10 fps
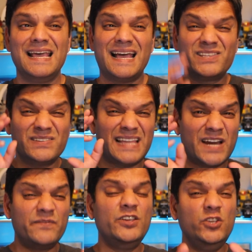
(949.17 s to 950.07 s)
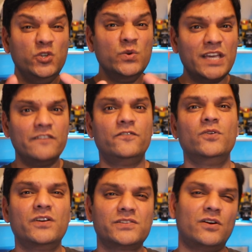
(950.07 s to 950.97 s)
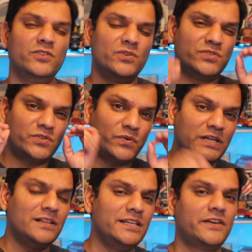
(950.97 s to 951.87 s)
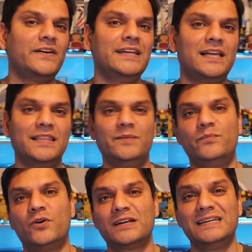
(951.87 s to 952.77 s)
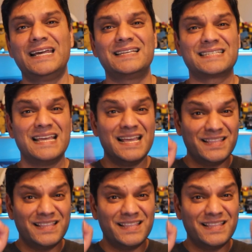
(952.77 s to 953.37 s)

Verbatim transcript: And so that way you can focus on those really critical important tasks